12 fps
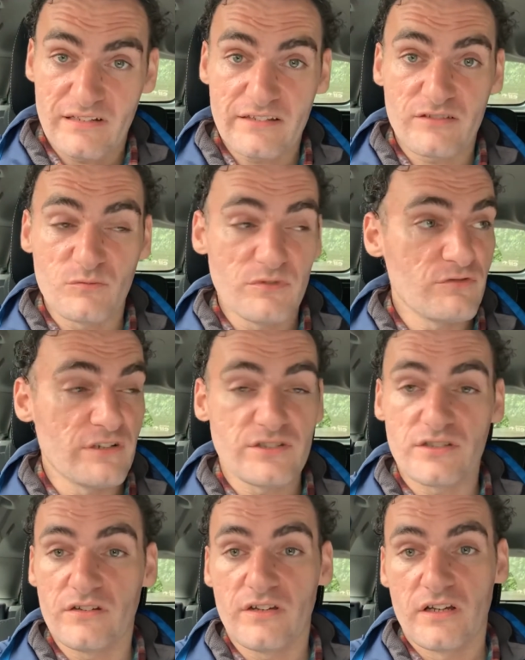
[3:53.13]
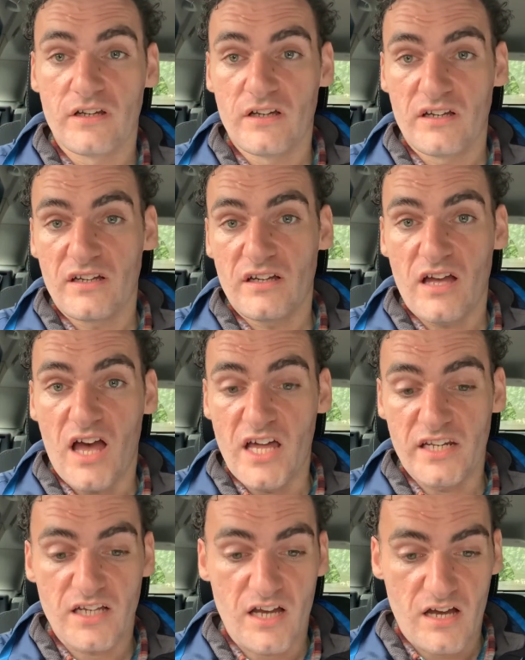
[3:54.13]
lesson with Richard
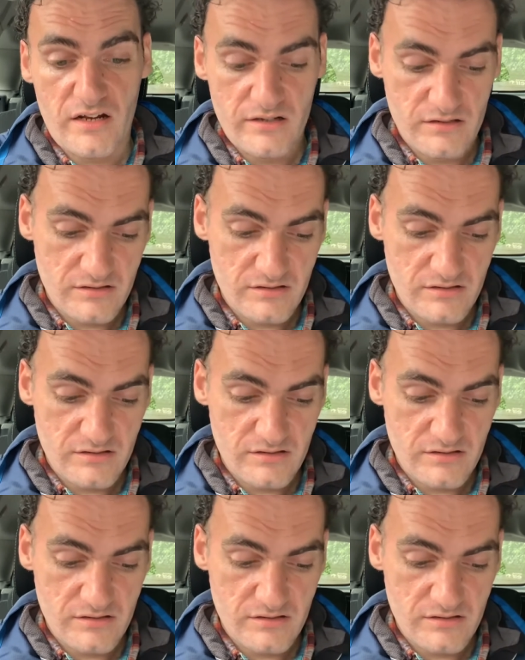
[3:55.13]
and a card,